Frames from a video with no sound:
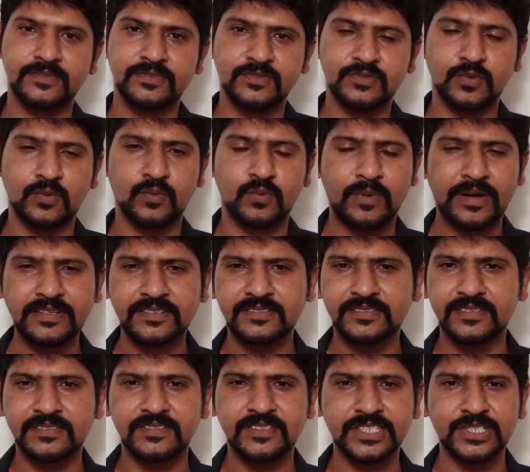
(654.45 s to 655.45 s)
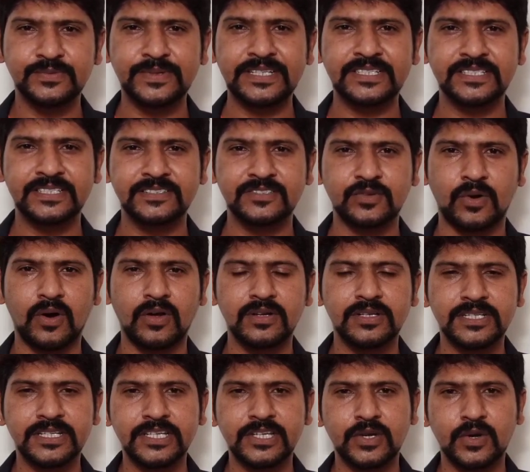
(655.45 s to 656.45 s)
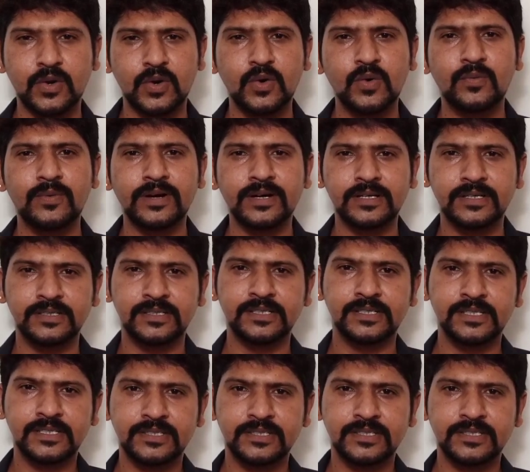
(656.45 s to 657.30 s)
So once the situation is already over,